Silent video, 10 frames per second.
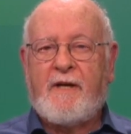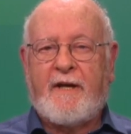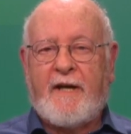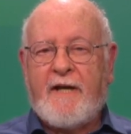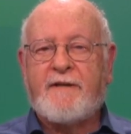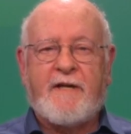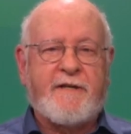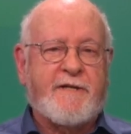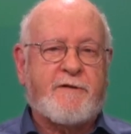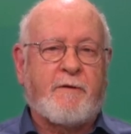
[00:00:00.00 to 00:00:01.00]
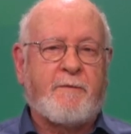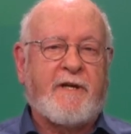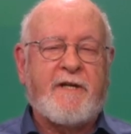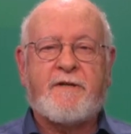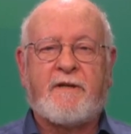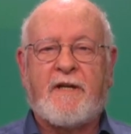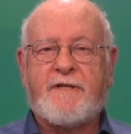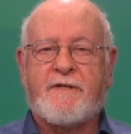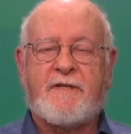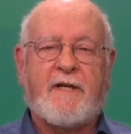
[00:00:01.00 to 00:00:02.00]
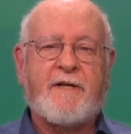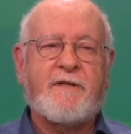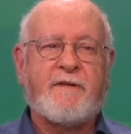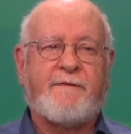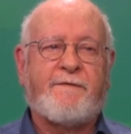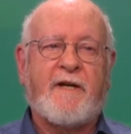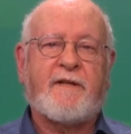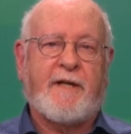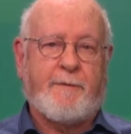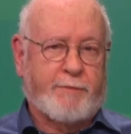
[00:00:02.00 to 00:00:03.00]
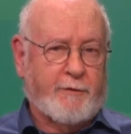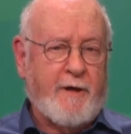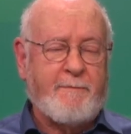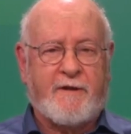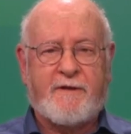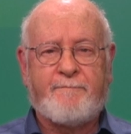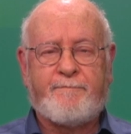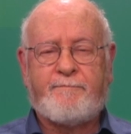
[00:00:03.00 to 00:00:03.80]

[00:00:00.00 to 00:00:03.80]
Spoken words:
and anti-discrimination legislation affecting employment